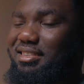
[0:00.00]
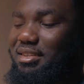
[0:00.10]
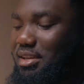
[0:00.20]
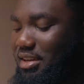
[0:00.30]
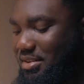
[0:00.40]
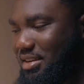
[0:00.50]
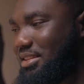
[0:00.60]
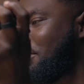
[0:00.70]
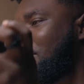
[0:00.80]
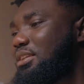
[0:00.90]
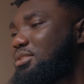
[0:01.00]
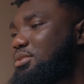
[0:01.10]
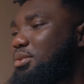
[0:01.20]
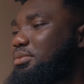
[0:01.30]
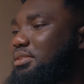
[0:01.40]
Okay, great.
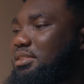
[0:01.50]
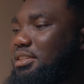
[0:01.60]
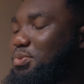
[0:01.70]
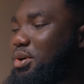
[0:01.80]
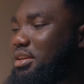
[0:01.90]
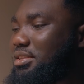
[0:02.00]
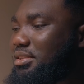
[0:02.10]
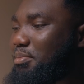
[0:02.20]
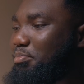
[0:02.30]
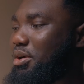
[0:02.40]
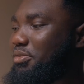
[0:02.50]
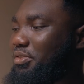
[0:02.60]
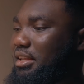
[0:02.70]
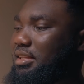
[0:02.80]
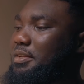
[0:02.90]
So this works
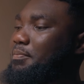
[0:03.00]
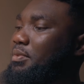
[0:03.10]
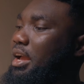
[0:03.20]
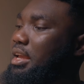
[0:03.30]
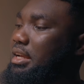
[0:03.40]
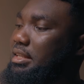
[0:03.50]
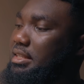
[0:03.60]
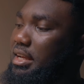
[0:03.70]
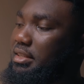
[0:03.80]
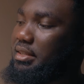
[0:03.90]
perfectly, and you can say it